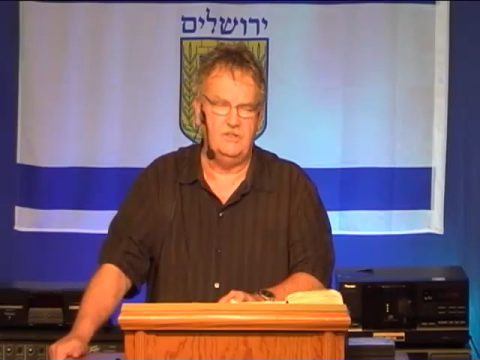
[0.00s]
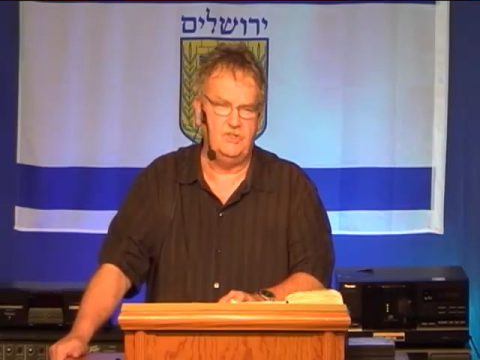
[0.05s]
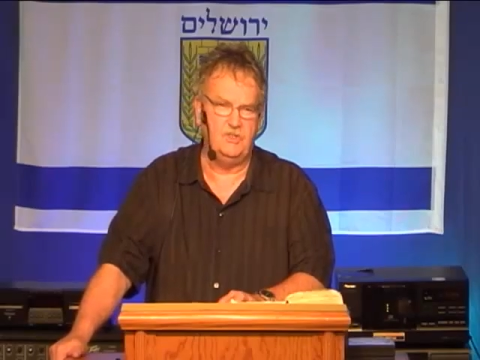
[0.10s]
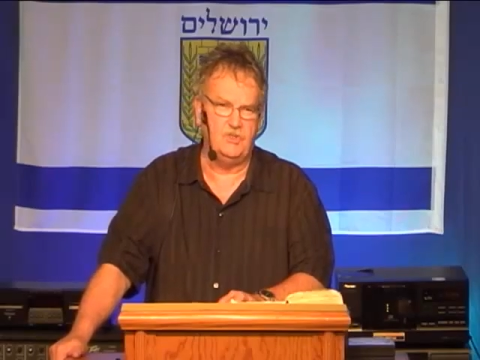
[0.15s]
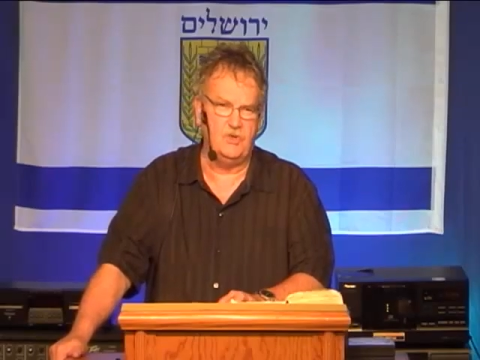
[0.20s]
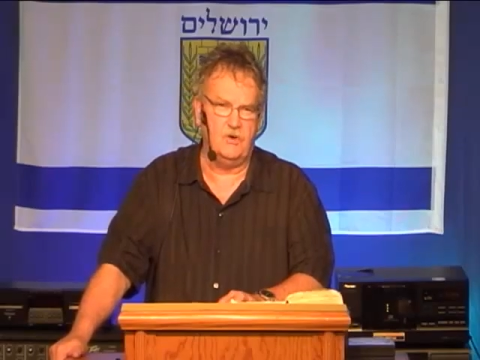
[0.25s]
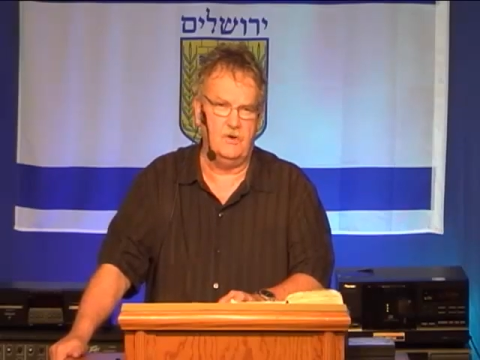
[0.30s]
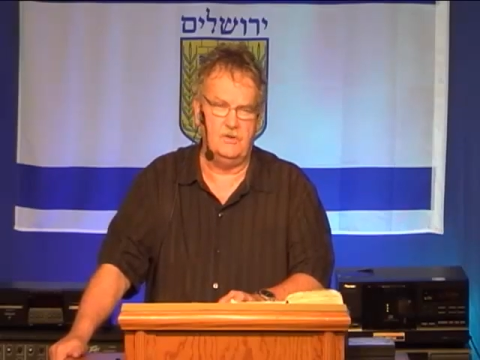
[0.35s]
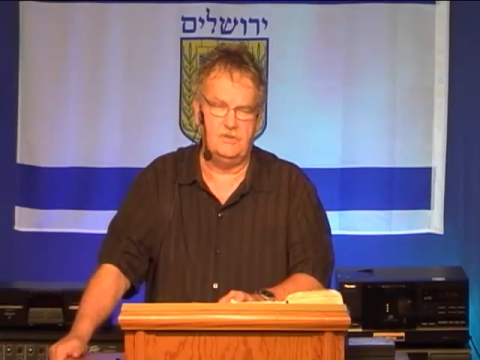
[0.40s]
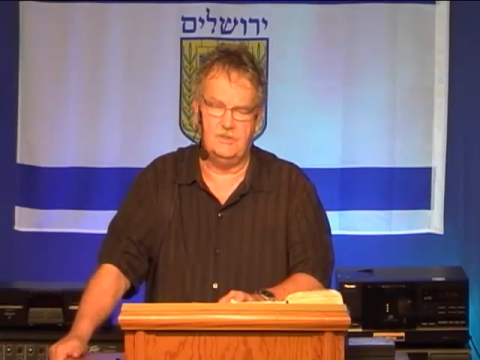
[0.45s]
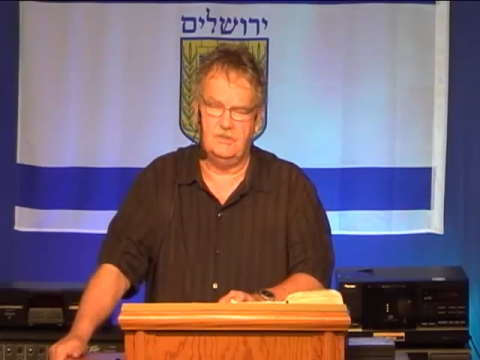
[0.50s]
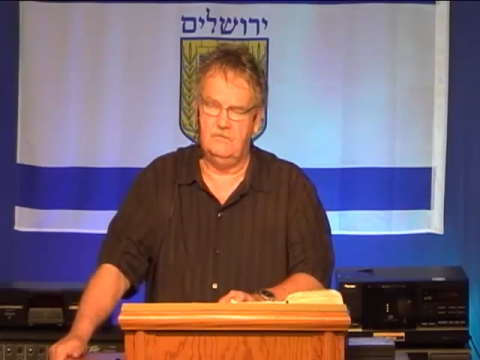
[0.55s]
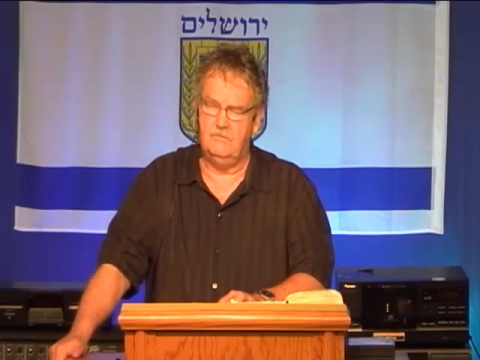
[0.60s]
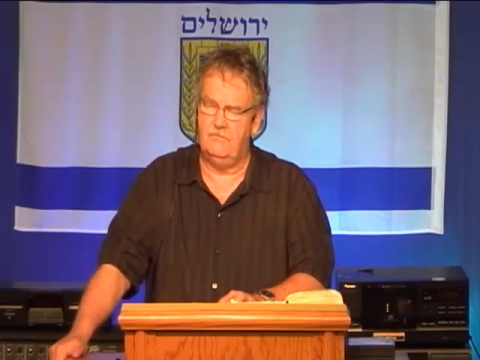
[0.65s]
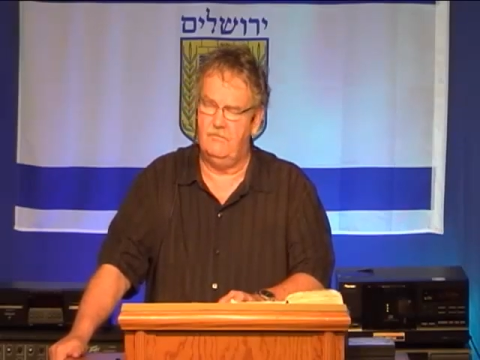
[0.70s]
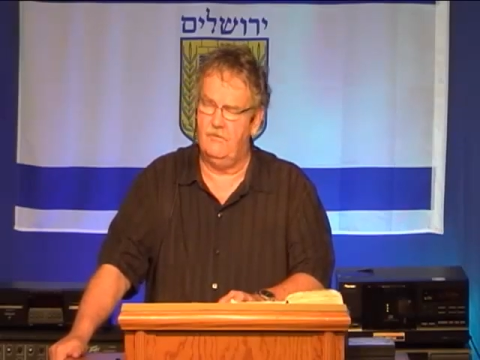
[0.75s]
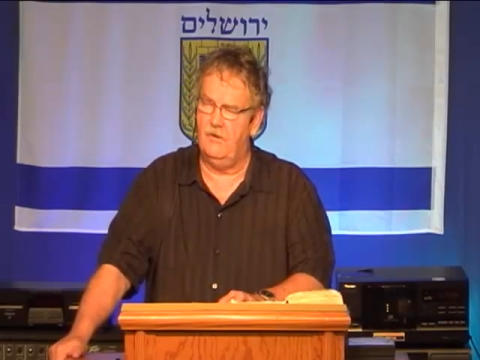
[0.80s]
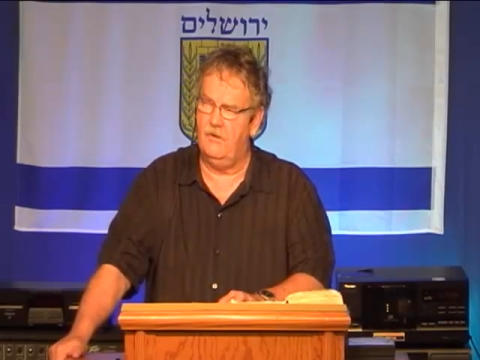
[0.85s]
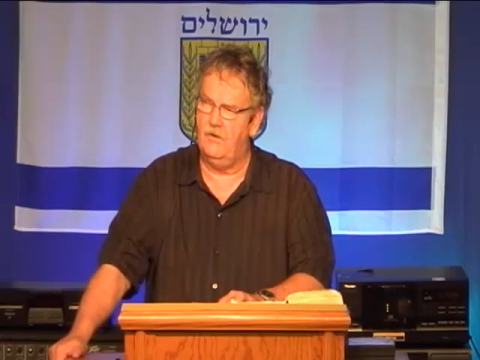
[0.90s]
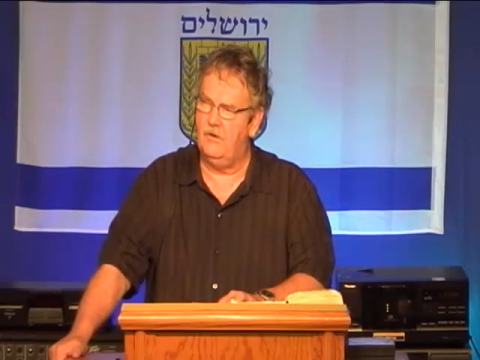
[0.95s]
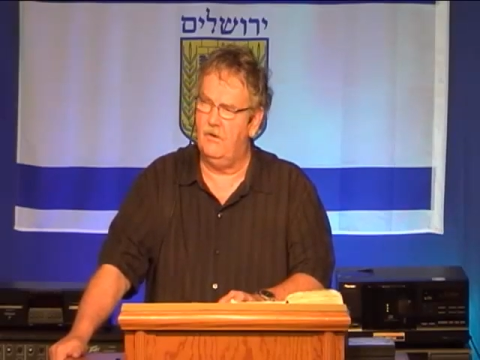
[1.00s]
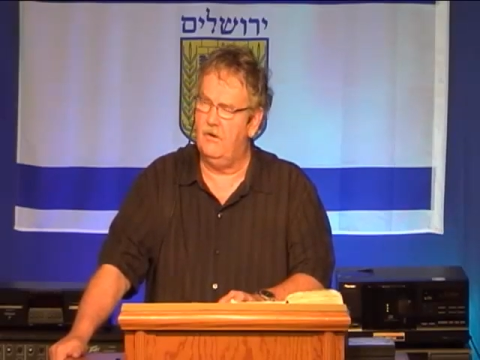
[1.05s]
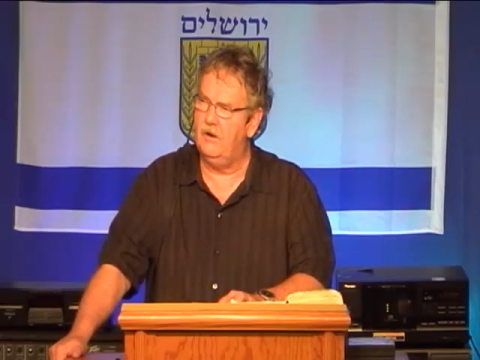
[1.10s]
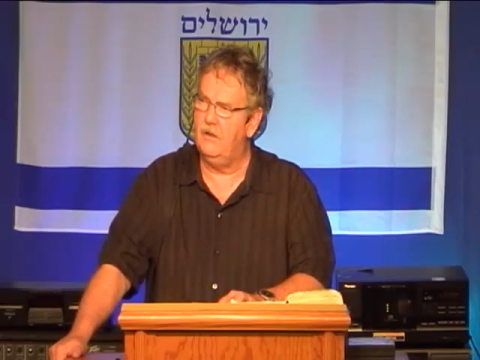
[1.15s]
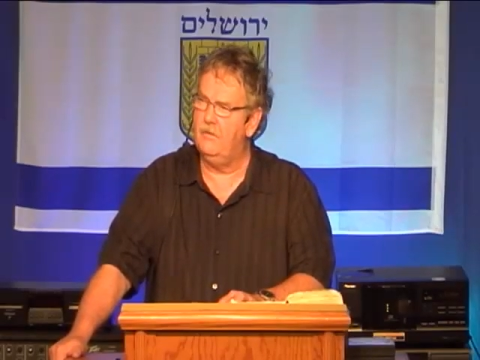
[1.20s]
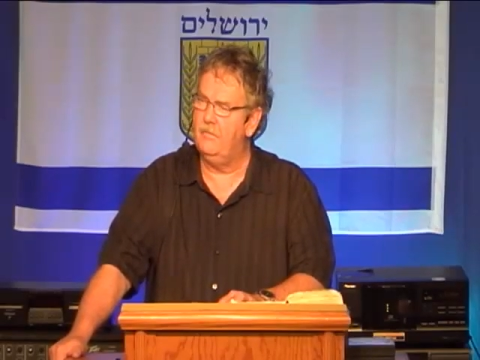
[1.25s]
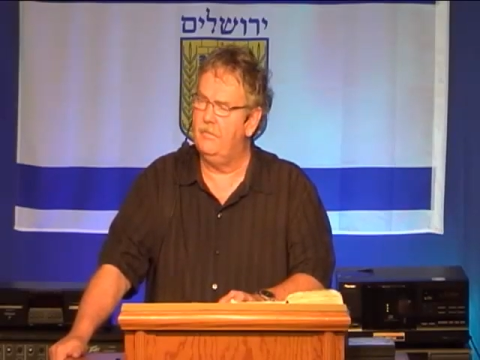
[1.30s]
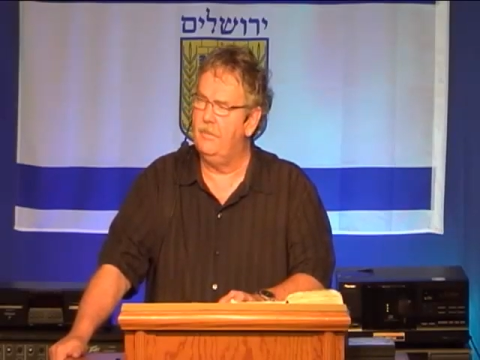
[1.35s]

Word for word: church in Florida.